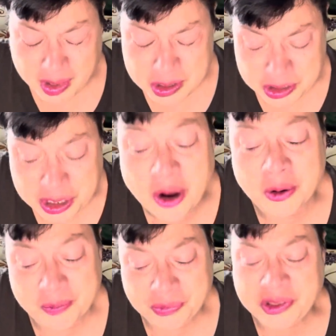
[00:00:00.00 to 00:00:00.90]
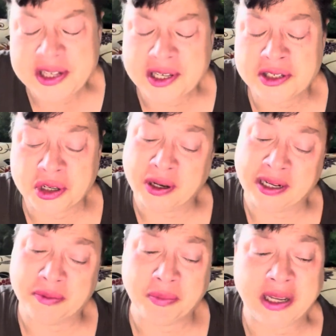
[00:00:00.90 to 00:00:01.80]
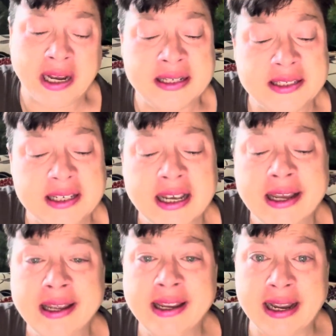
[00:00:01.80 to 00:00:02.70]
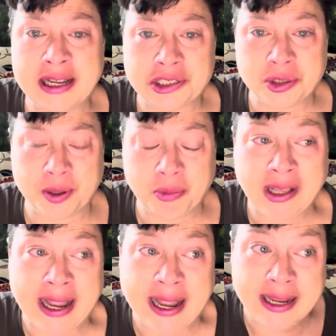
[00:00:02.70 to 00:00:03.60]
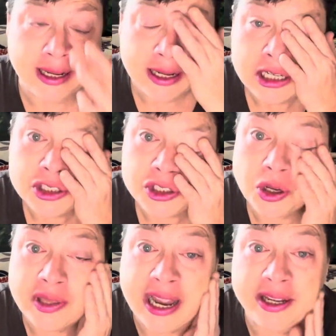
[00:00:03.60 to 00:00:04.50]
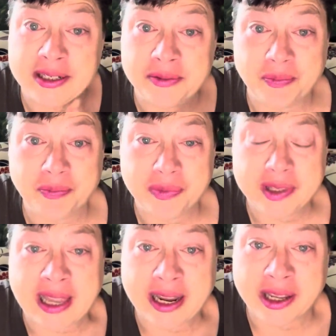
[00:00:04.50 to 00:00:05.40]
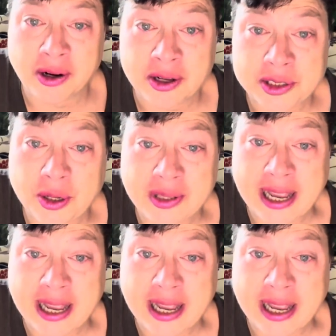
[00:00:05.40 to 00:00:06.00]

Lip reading: So this is good because he has AAA, so they can also